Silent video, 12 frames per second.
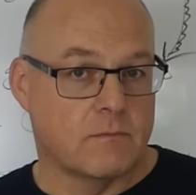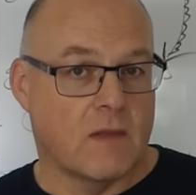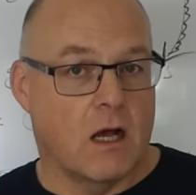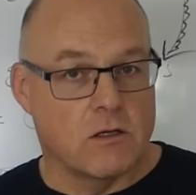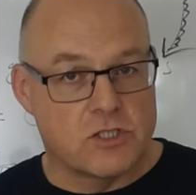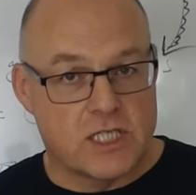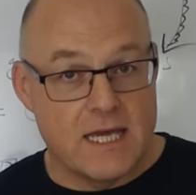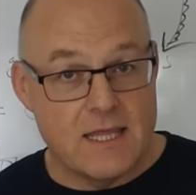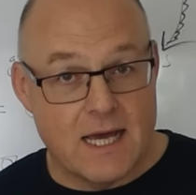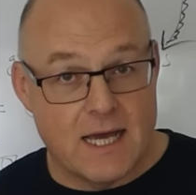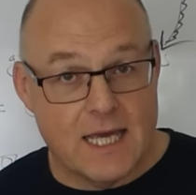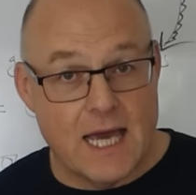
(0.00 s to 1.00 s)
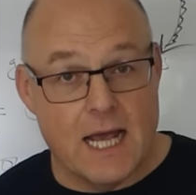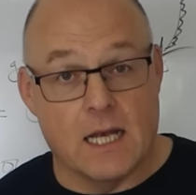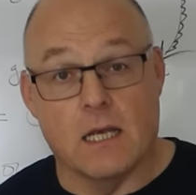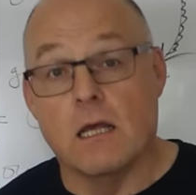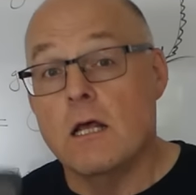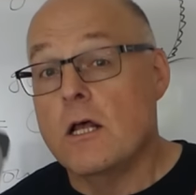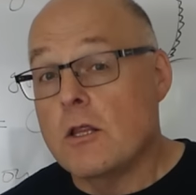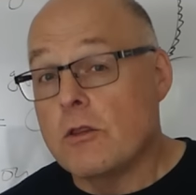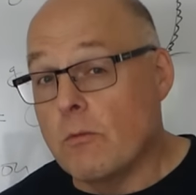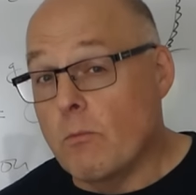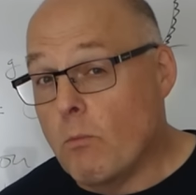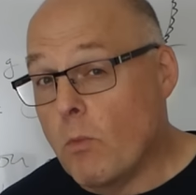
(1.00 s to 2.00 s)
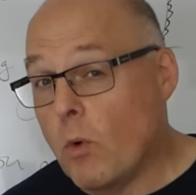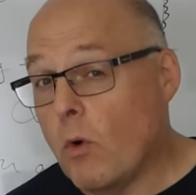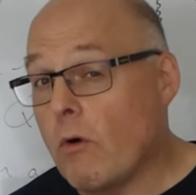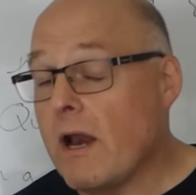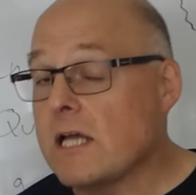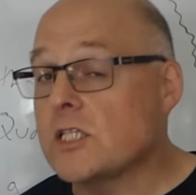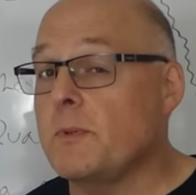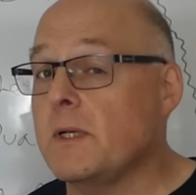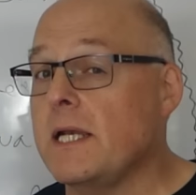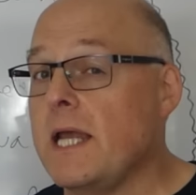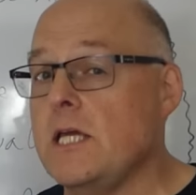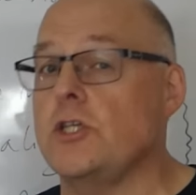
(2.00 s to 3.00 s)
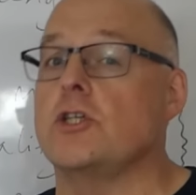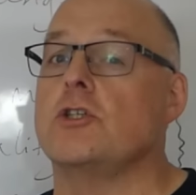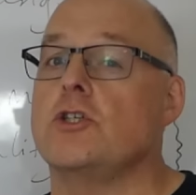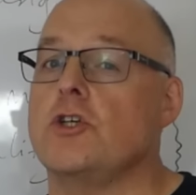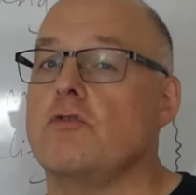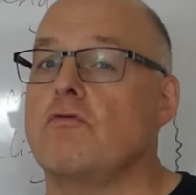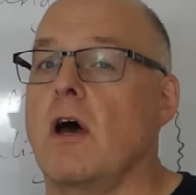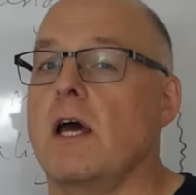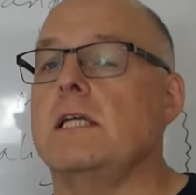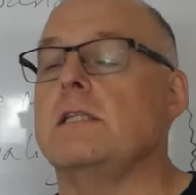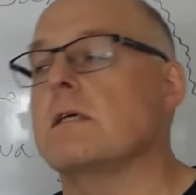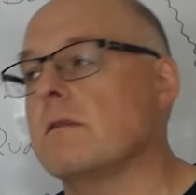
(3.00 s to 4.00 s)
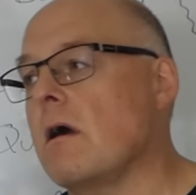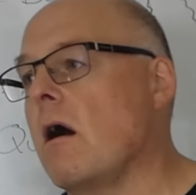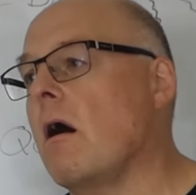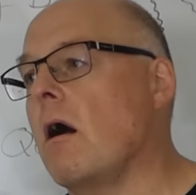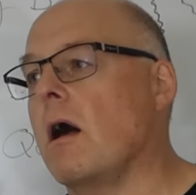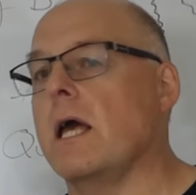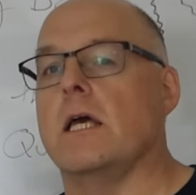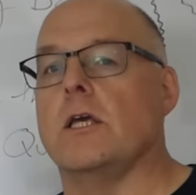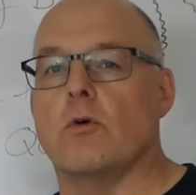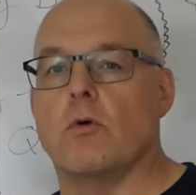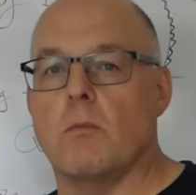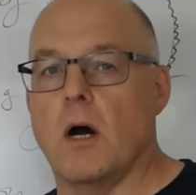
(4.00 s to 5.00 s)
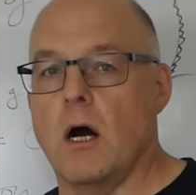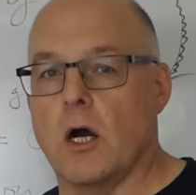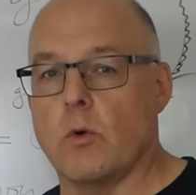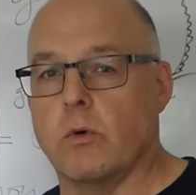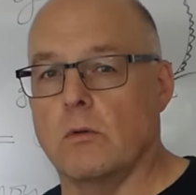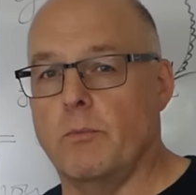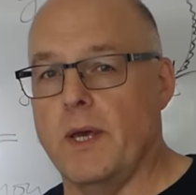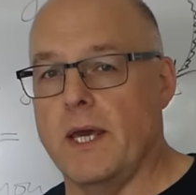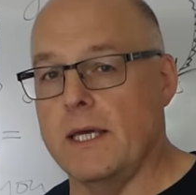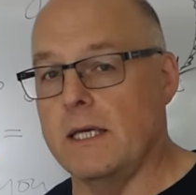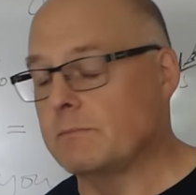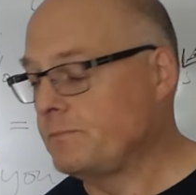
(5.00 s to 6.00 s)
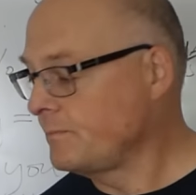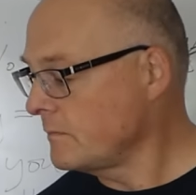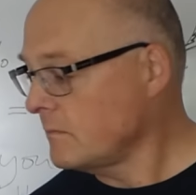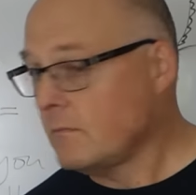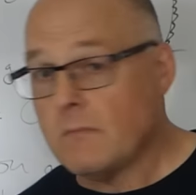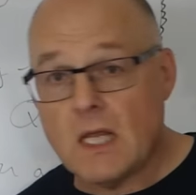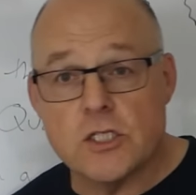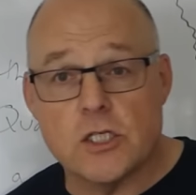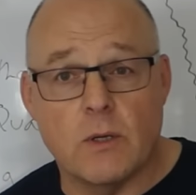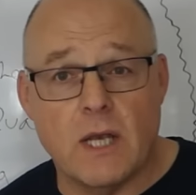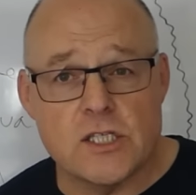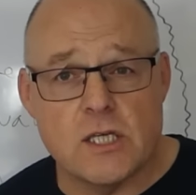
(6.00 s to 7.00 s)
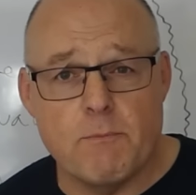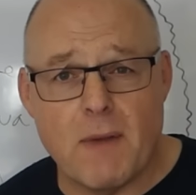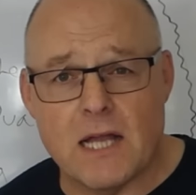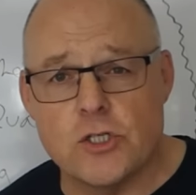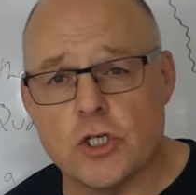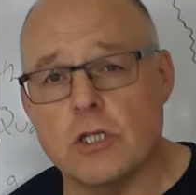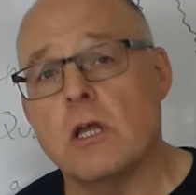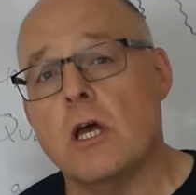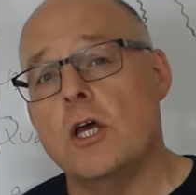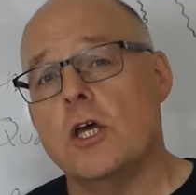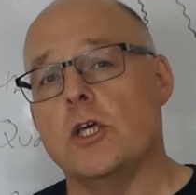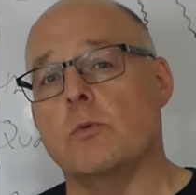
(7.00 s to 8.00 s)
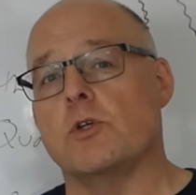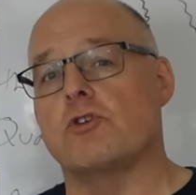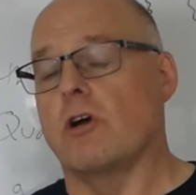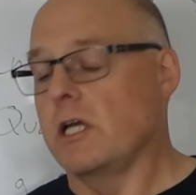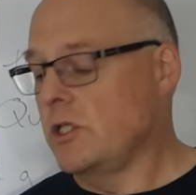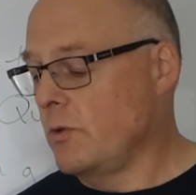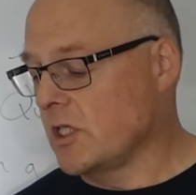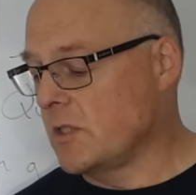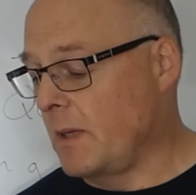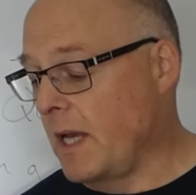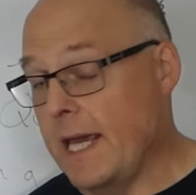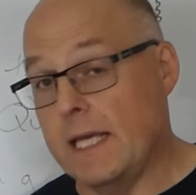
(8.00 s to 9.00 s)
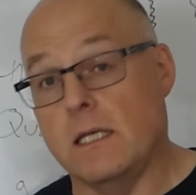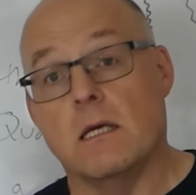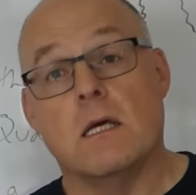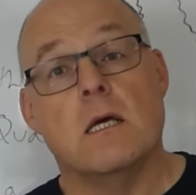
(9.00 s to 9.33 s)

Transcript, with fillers: I'll say that again. The more explanations you write, the higher your mark will be. So let's imagine you were trying to explain